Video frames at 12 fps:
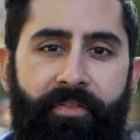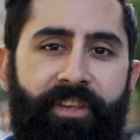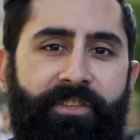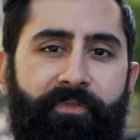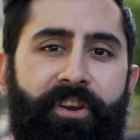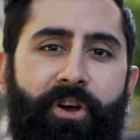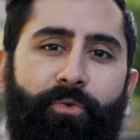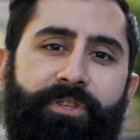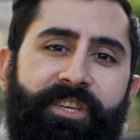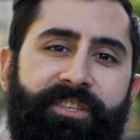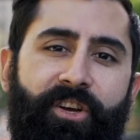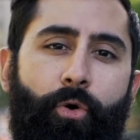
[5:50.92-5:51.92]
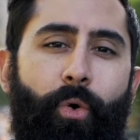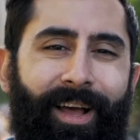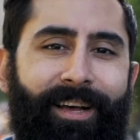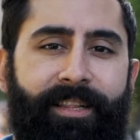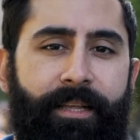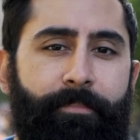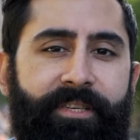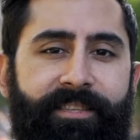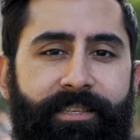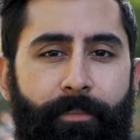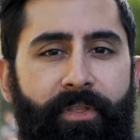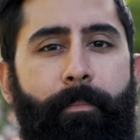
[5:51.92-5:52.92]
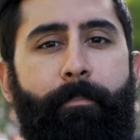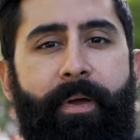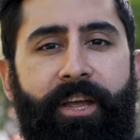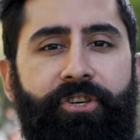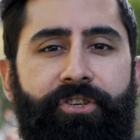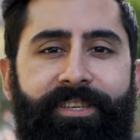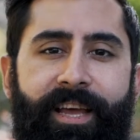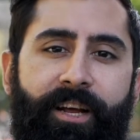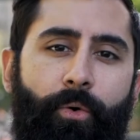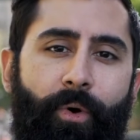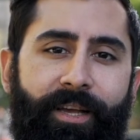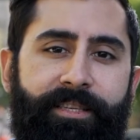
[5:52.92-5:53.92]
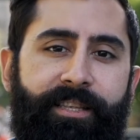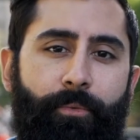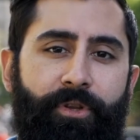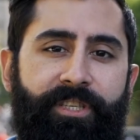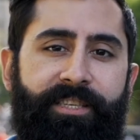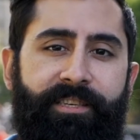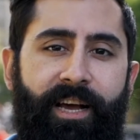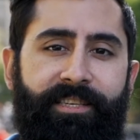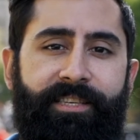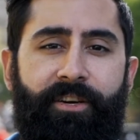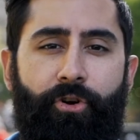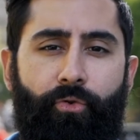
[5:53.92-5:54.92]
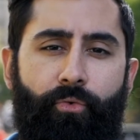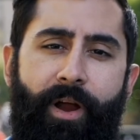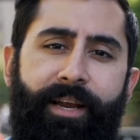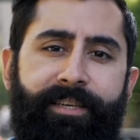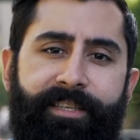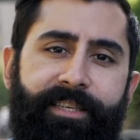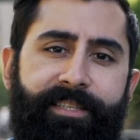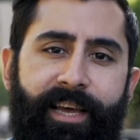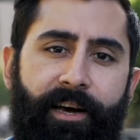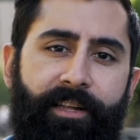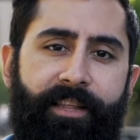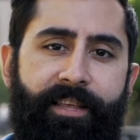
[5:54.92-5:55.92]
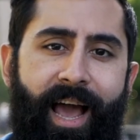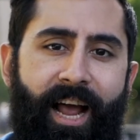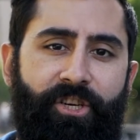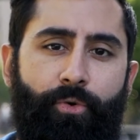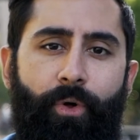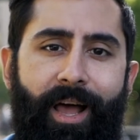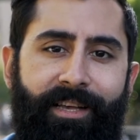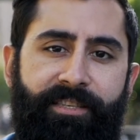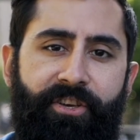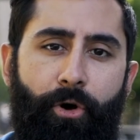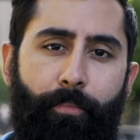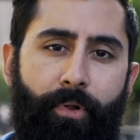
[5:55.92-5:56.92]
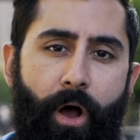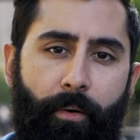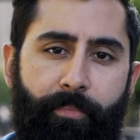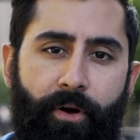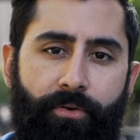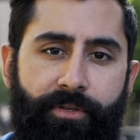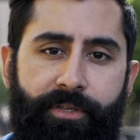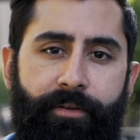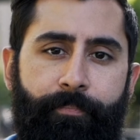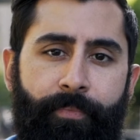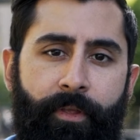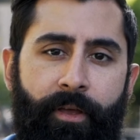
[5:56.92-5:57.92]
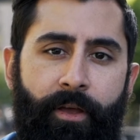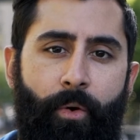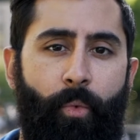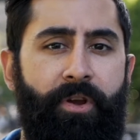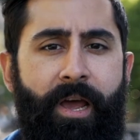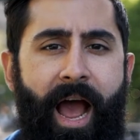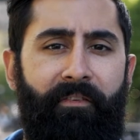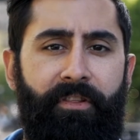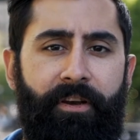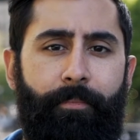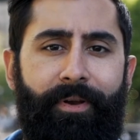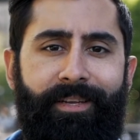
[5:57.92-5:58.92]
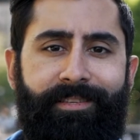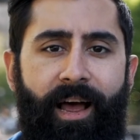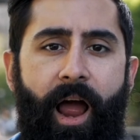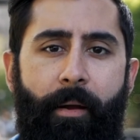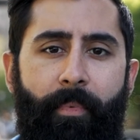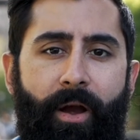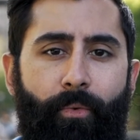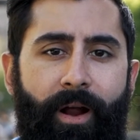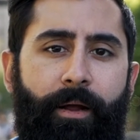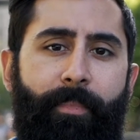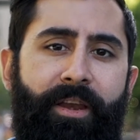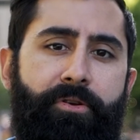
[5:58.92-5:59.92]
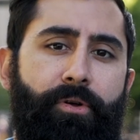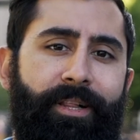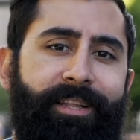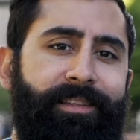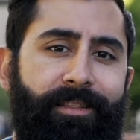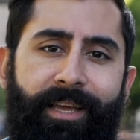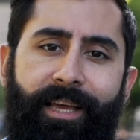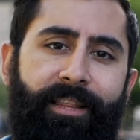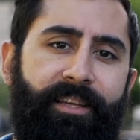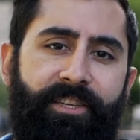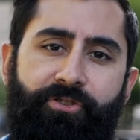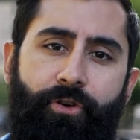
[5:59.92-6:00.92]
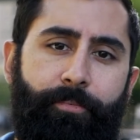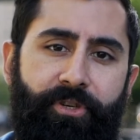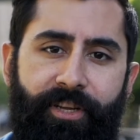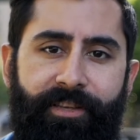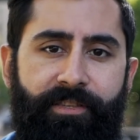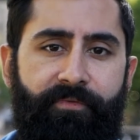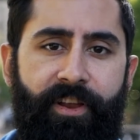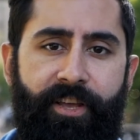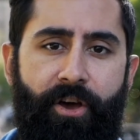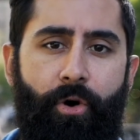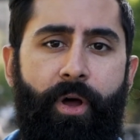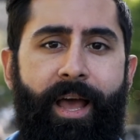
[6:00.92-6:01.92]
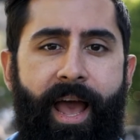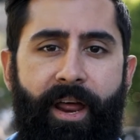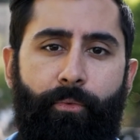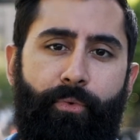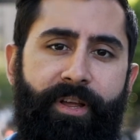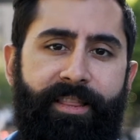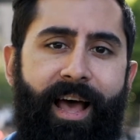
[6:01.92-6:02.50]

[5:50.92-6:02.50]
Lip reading: This video was just a quick glimpse at some of the major takeaways that we discussed in great detail in the actual SEO blog post. When you have a little bit of time, I recommend you click the link in the description of this video and read